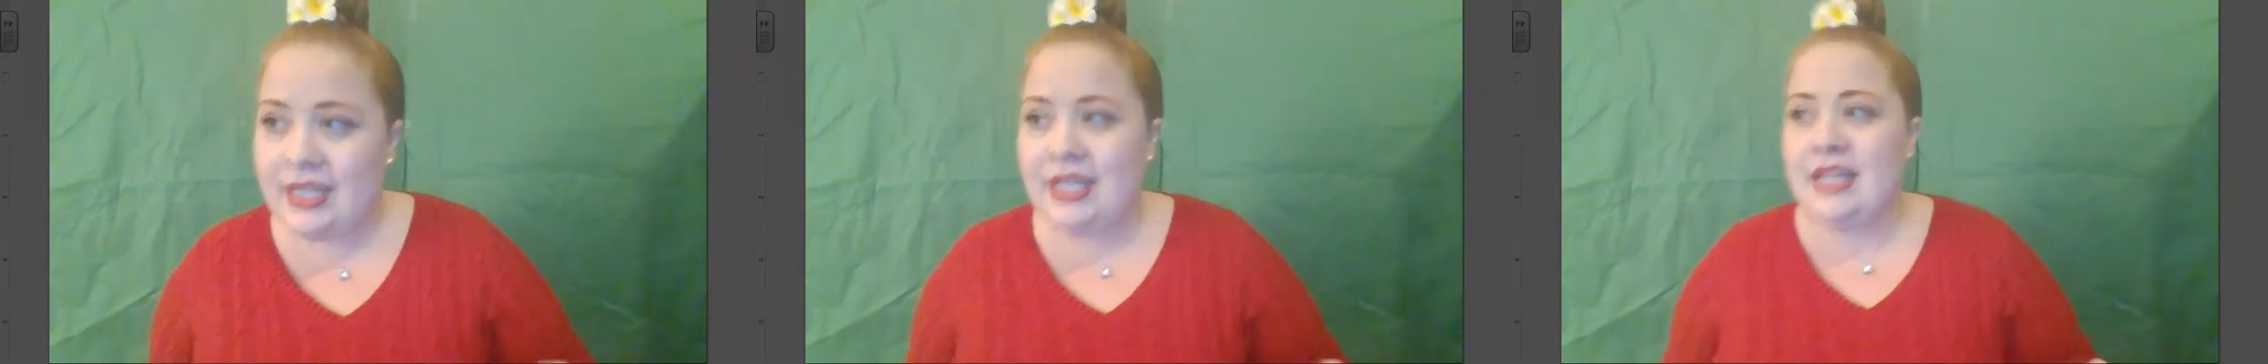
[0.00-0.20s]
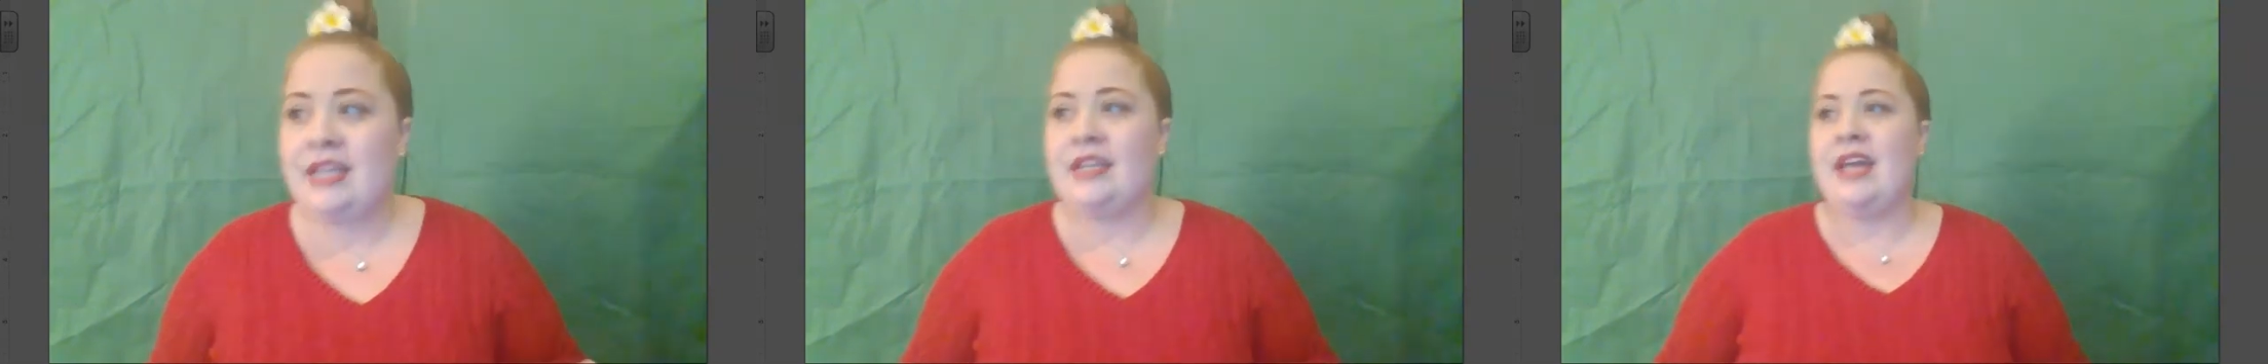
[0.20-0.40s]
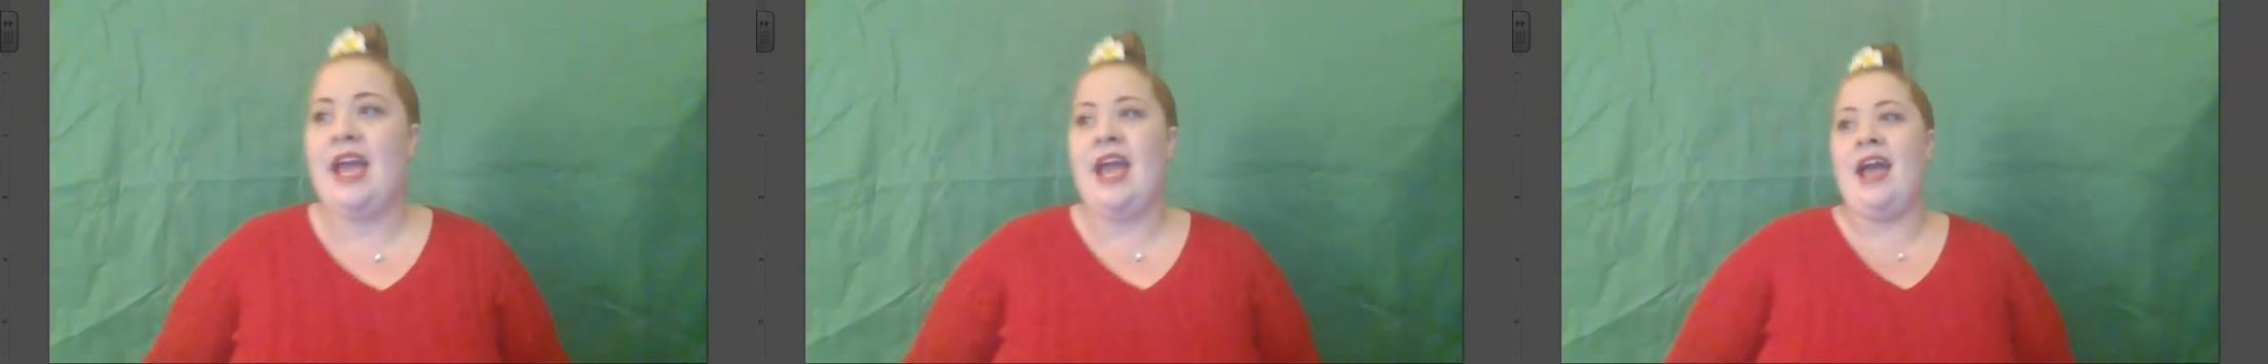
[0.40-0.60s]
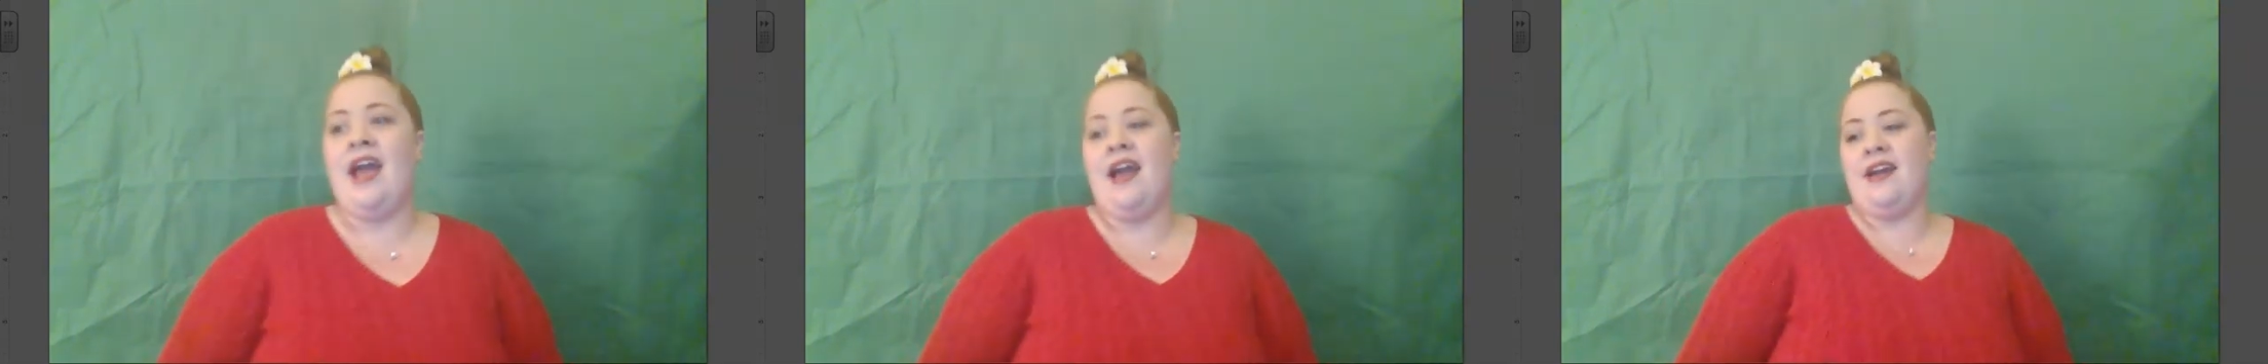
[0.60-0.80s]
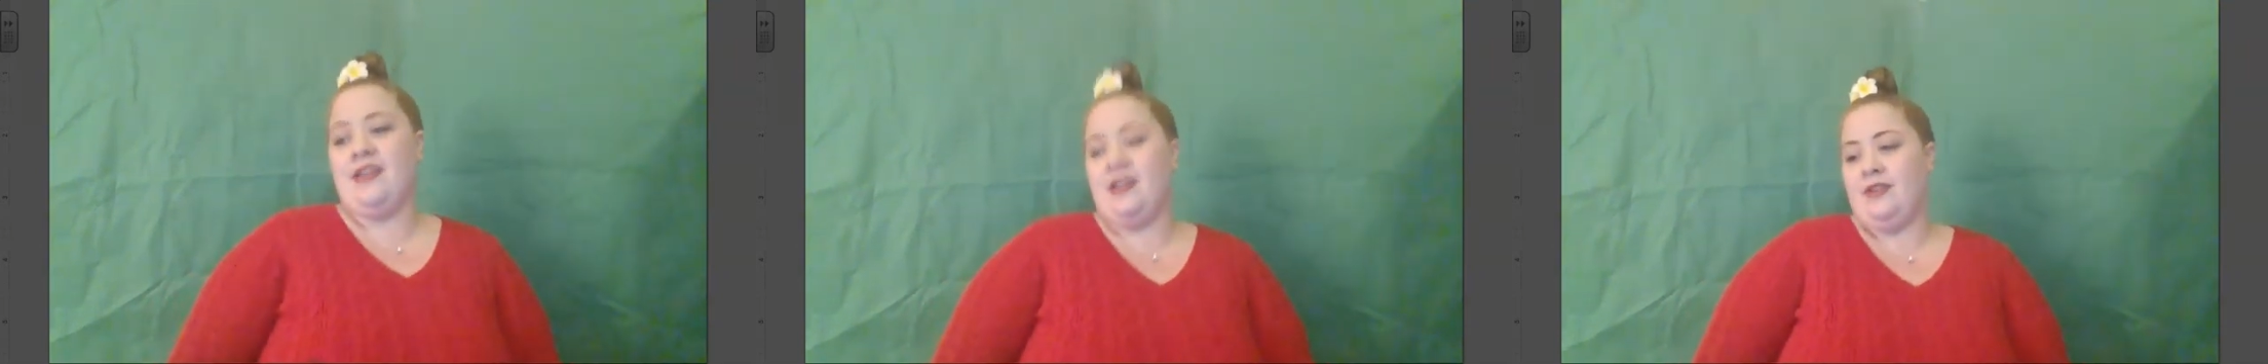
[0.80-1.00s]

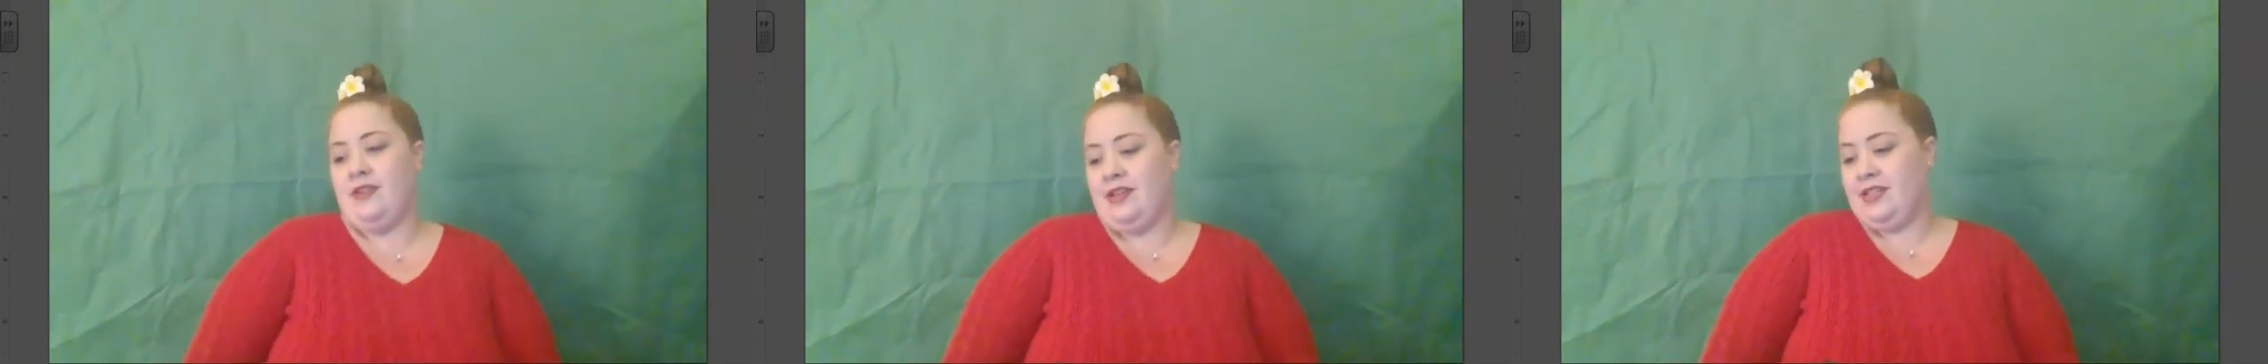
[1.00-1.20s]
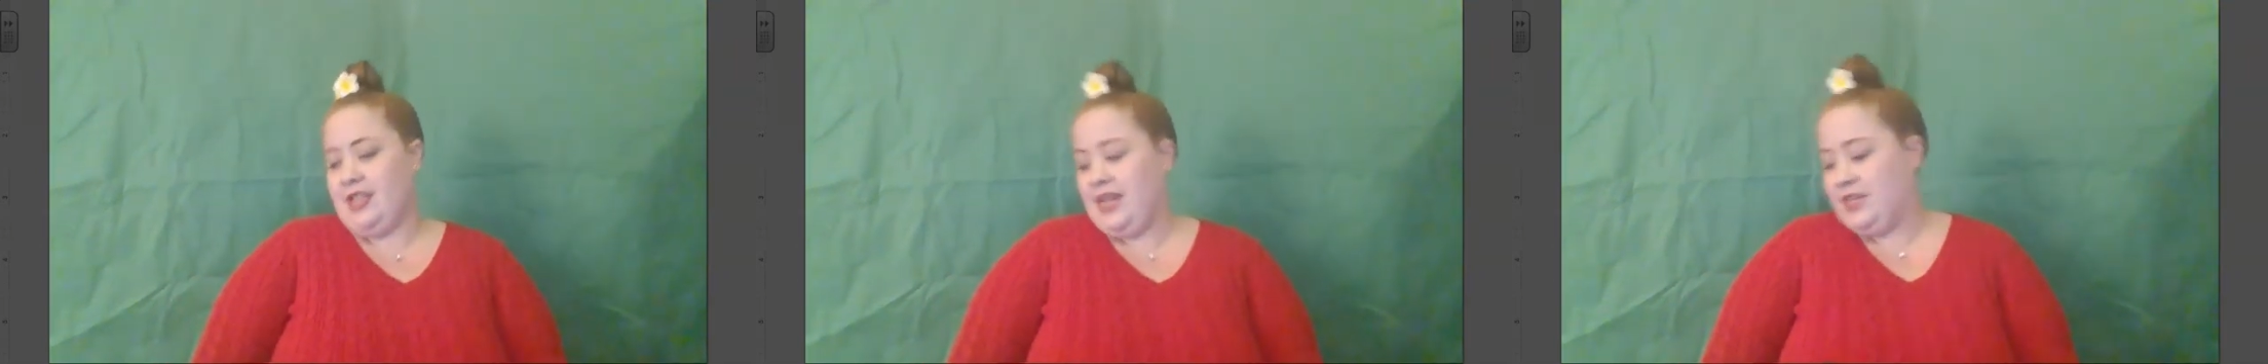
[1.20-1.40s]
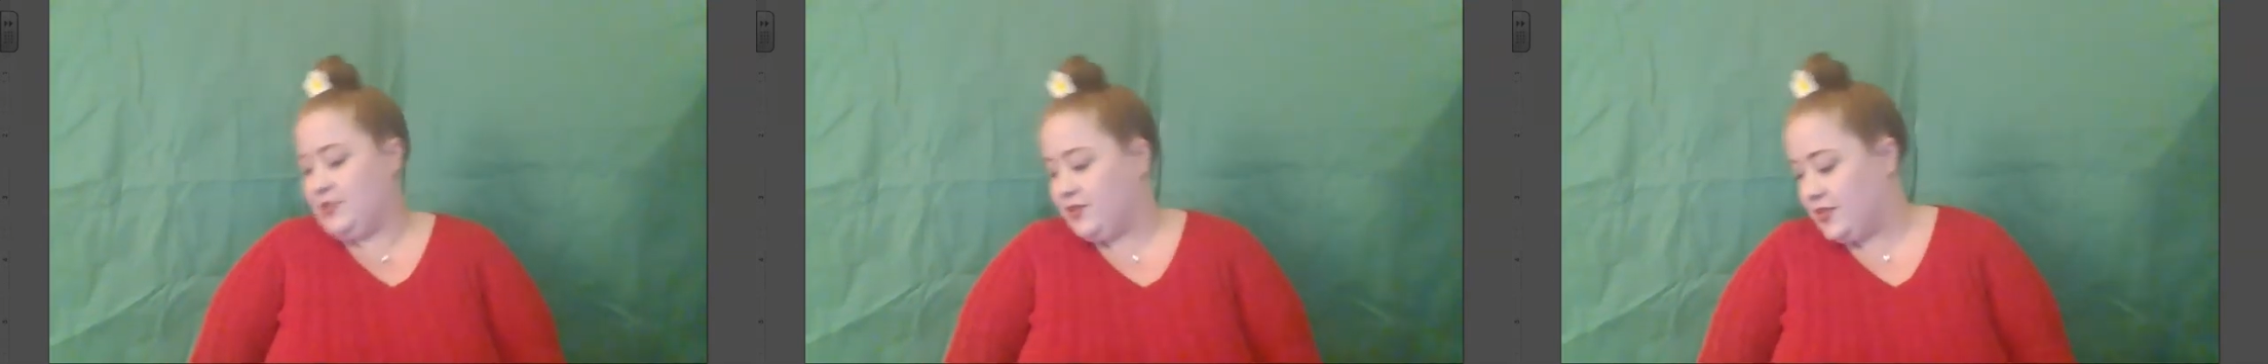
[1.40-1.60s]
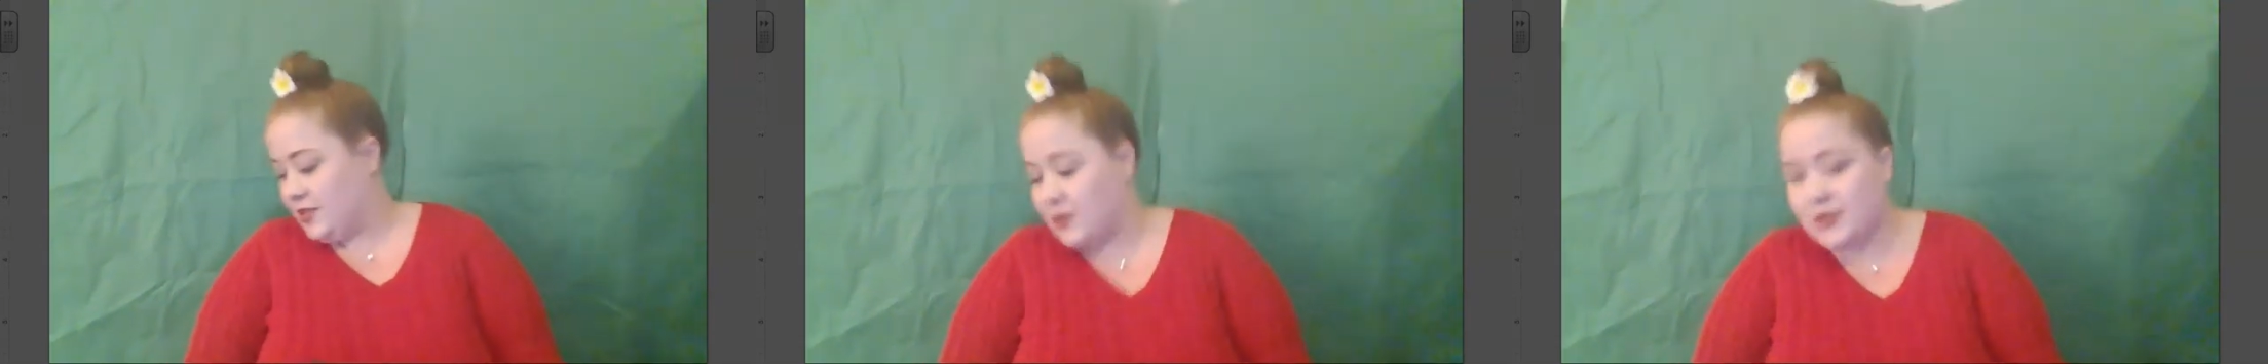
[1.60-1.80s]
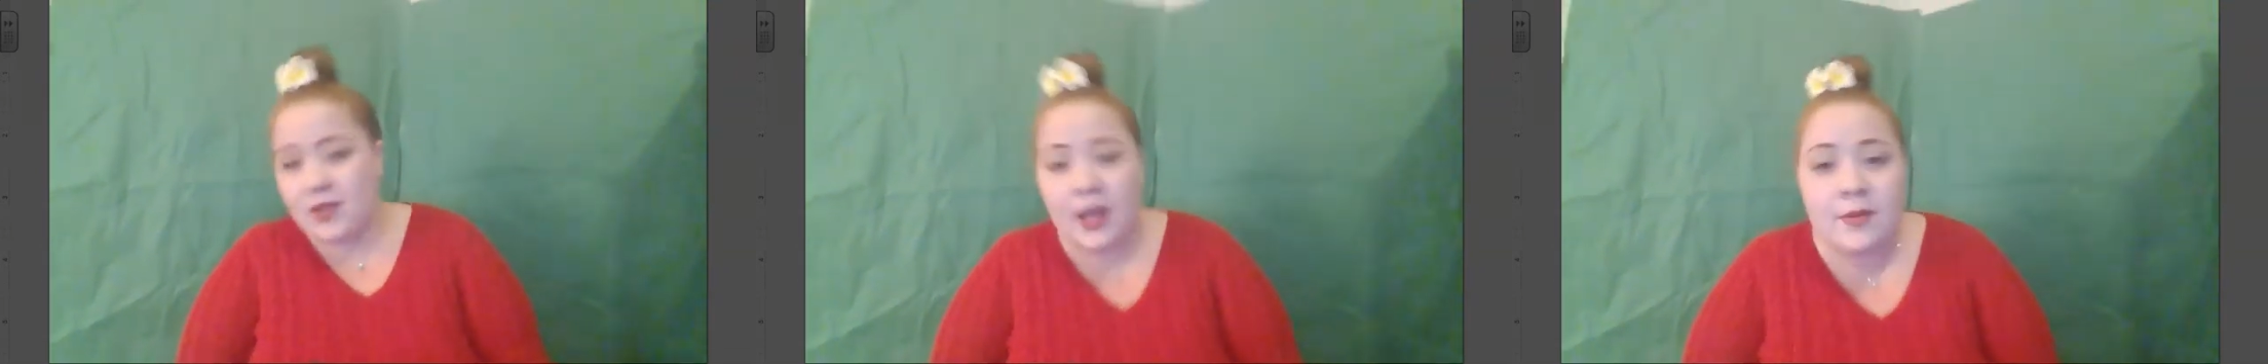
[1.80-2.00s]
inaccurate test
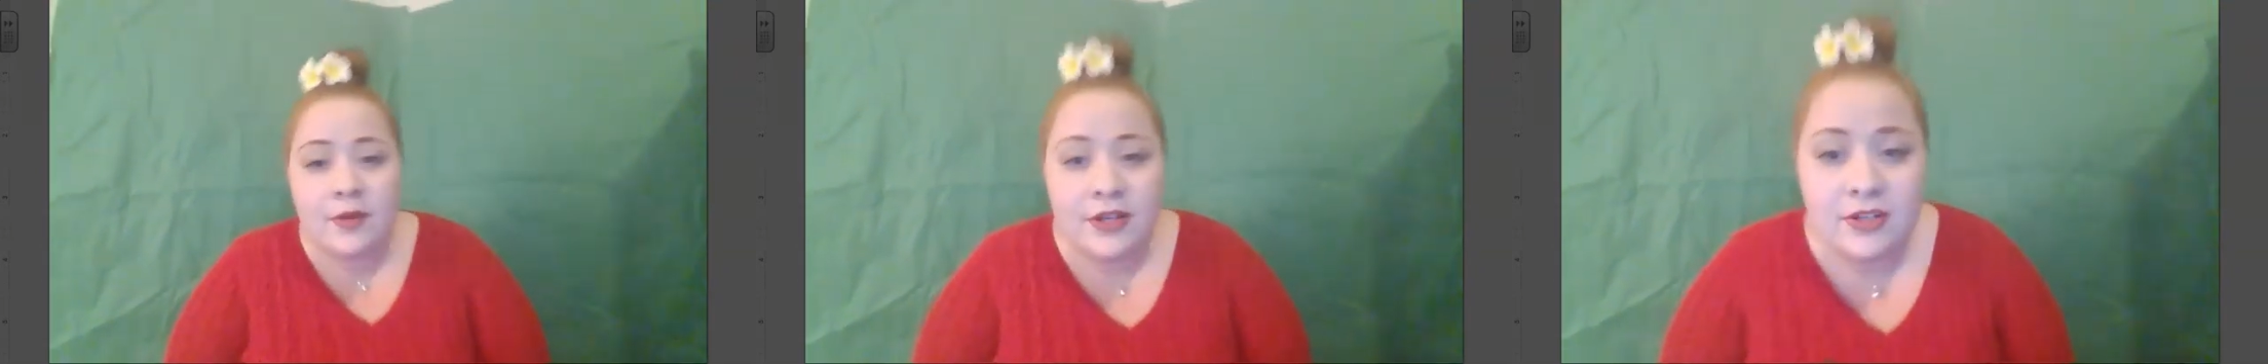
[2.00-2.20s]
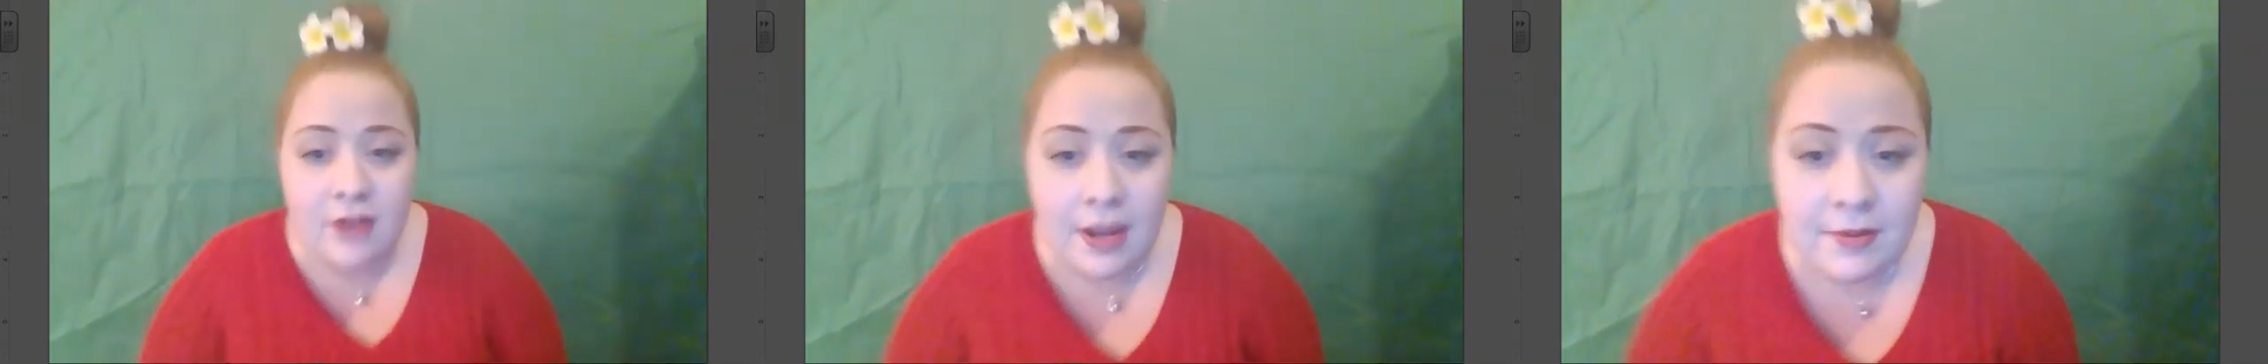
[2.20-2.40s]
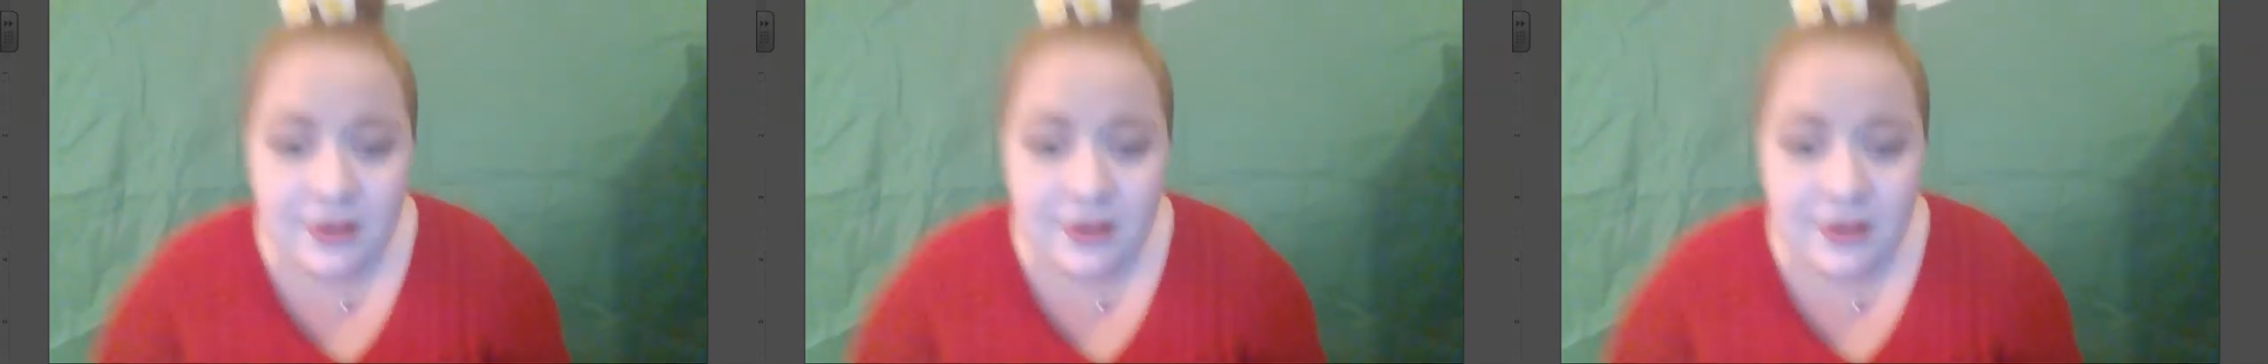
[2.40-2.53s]
result, so I'm going to grab